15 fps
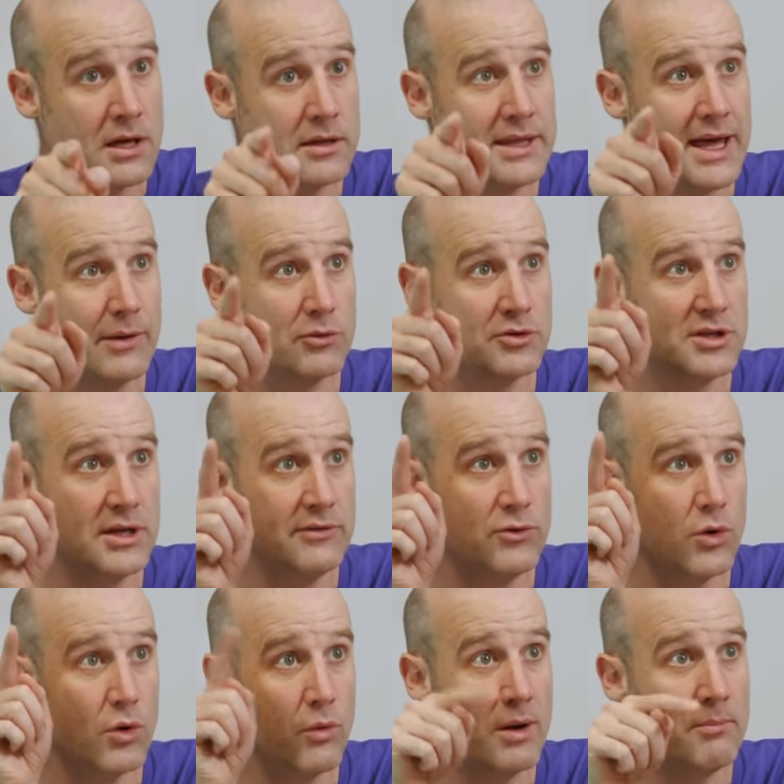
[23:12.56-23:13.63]
That would give
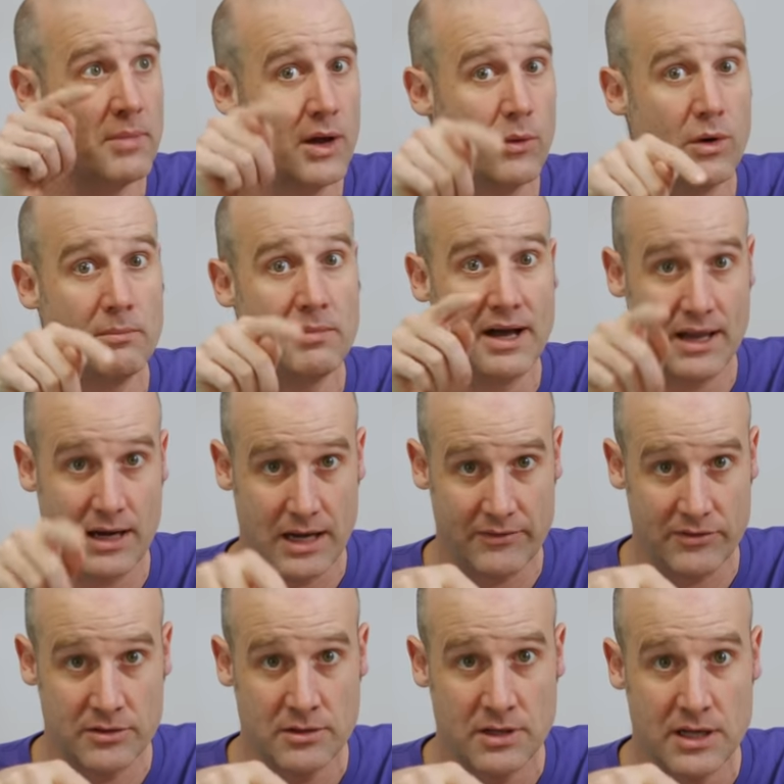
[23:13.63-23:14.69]
you a 1 by 1 by
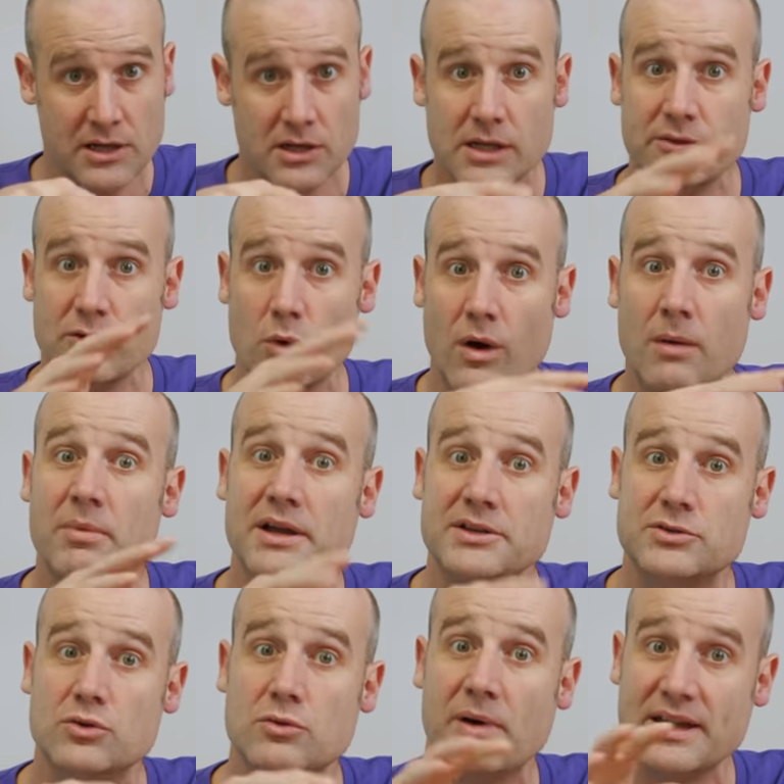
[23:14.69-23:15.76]
11, it would give you a 1 by
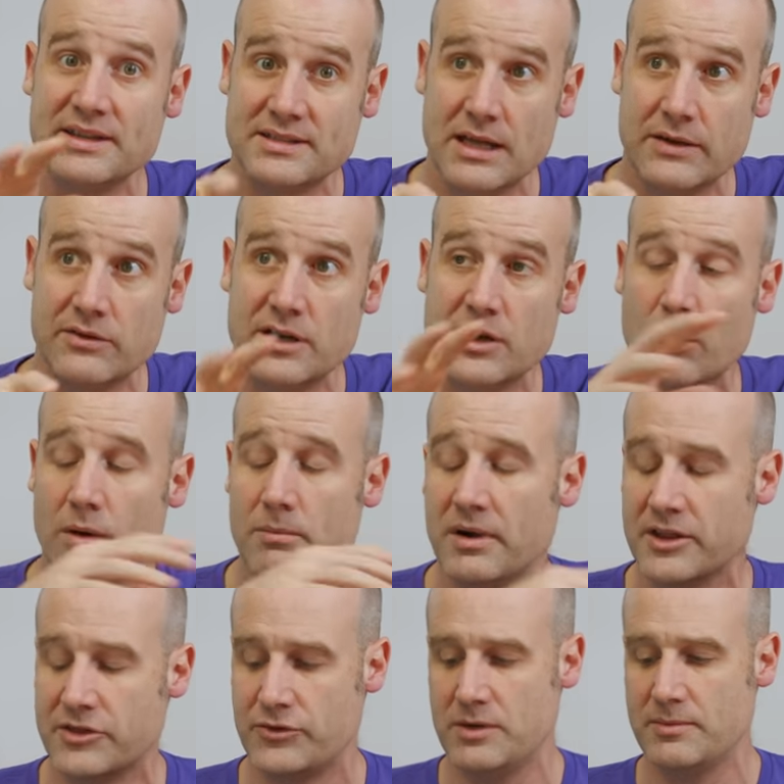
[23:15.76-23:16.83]
2 by 7, and a 1
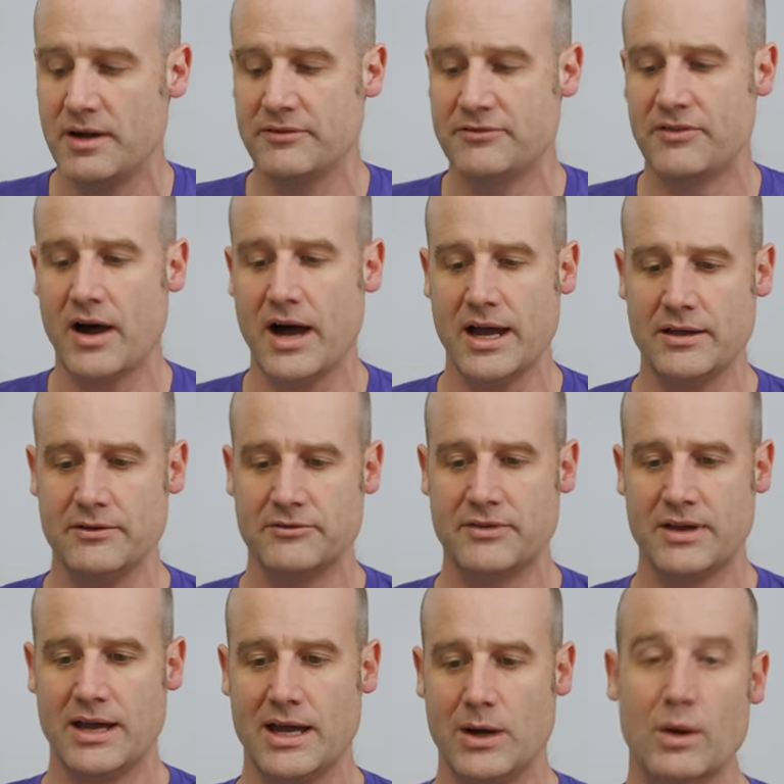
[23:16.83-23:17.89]
by 3 by 5.
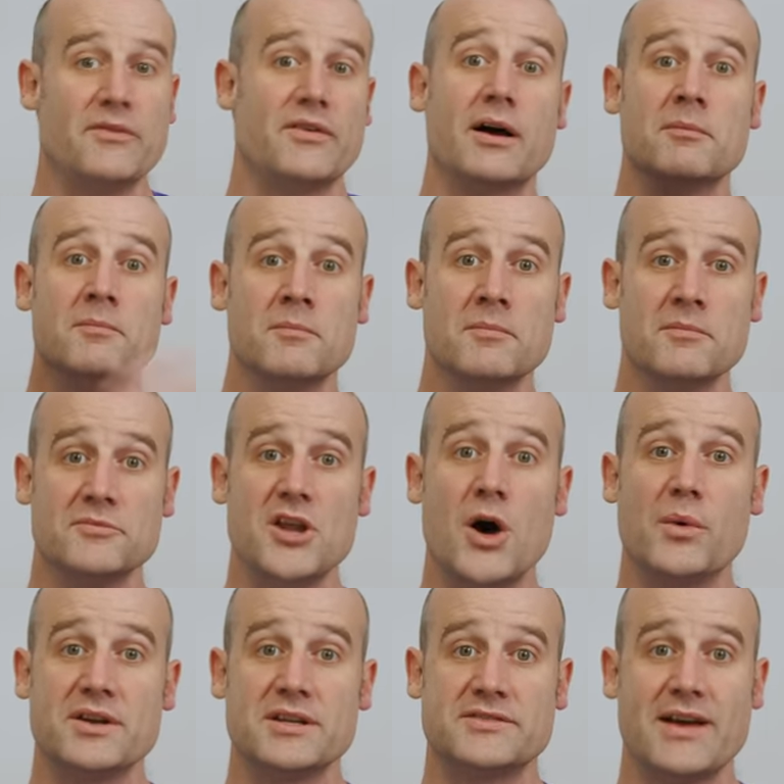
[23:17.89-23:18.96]
However, no
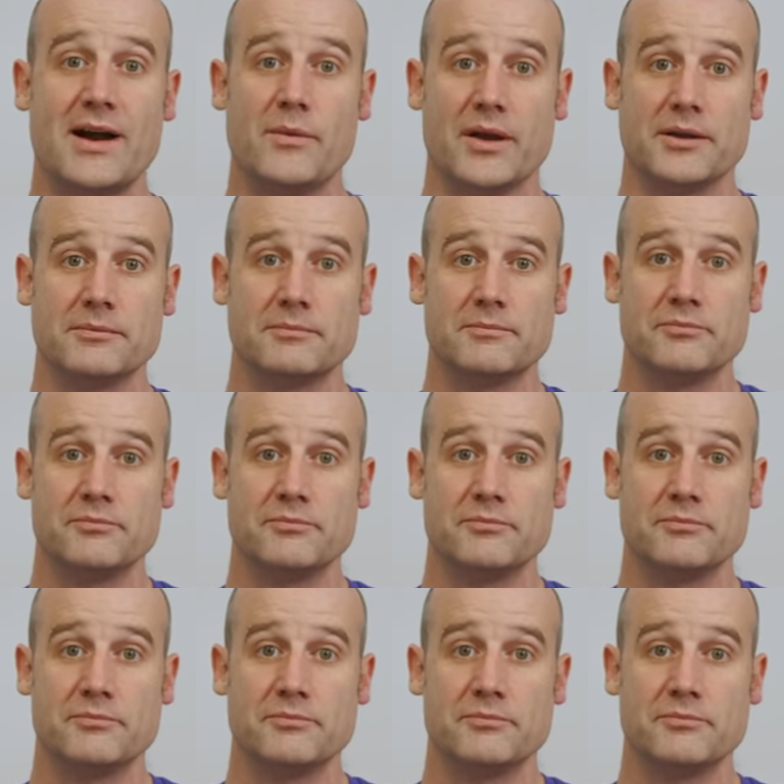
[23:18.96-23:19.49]
one has found one.